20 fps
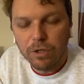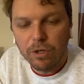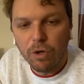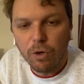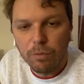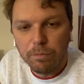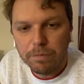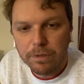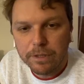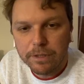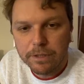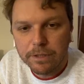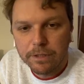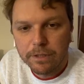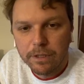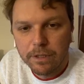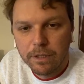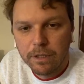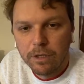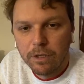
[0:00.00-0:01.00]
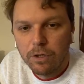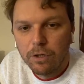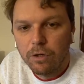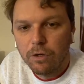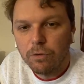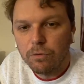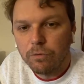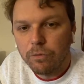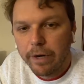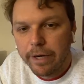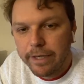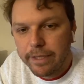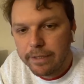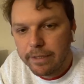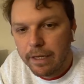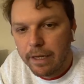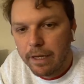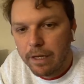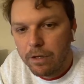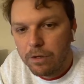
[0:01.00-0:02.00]
open. Right
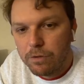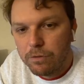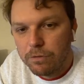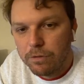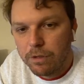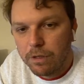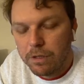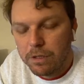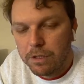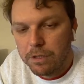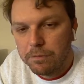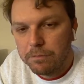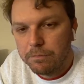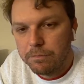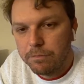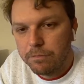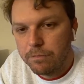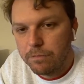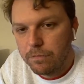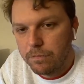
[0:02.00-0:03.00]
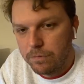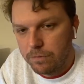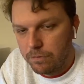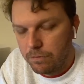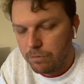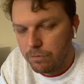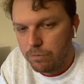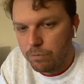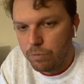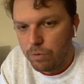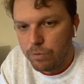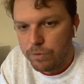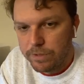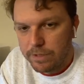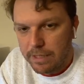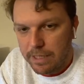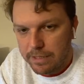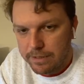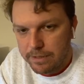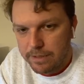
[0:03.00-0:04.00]
now, what was
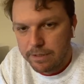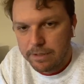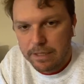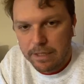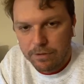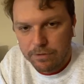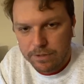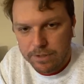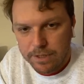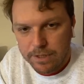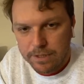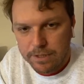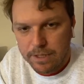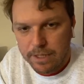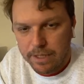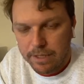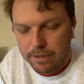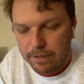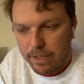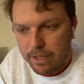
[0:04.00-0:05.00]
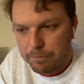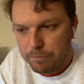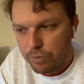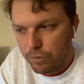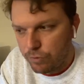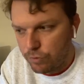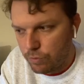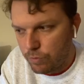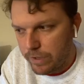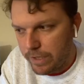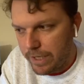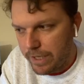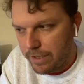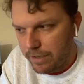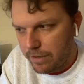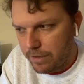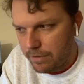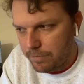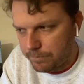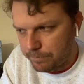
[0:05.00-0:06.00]
last announced is that April
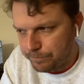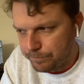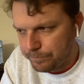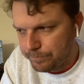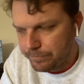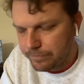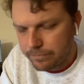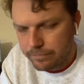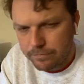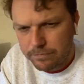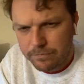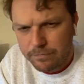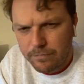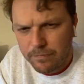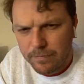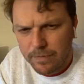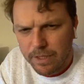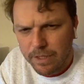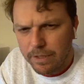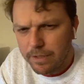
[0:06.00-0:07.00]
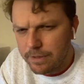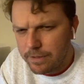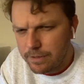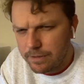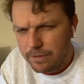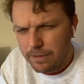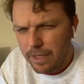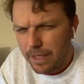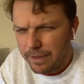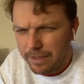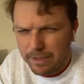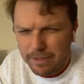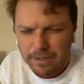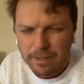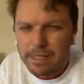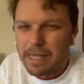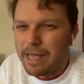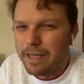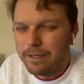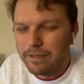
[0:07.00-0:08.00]
20th is, I think,
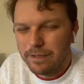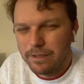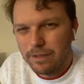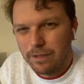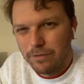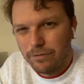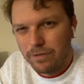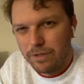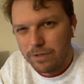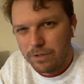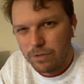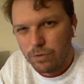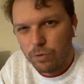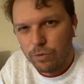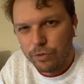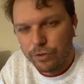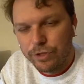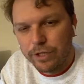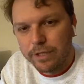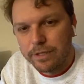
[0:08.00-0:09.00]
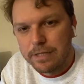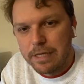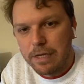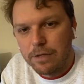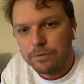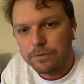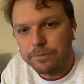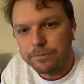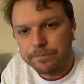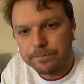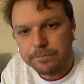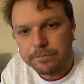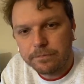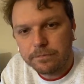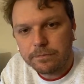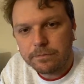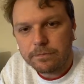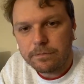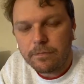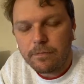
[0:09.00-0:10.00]
the end of the school shutdown.
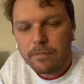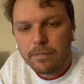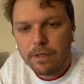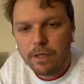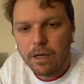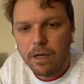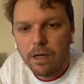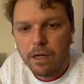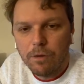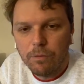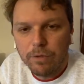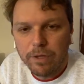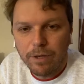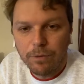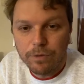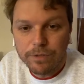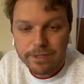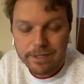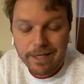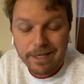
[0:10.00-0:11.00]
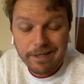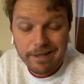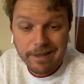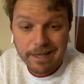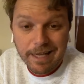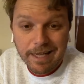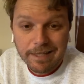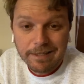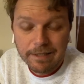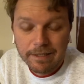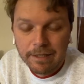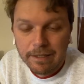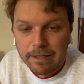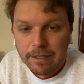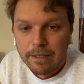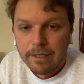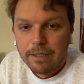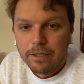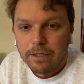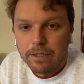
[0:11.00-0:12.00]
What I will say to that
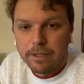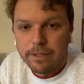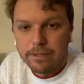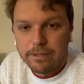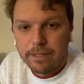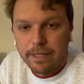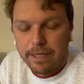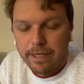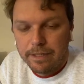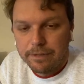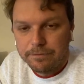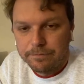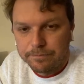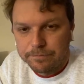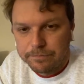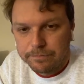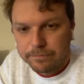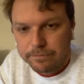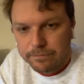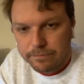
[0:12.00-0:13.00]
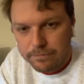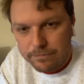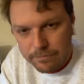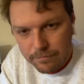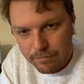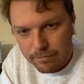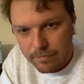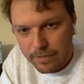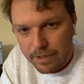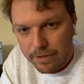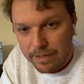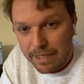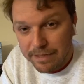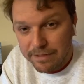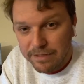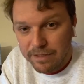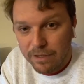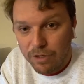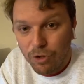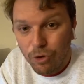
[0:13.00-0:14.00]
is that
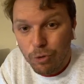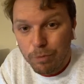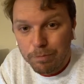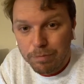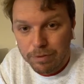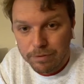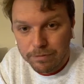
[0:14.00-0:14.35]
that's the hope,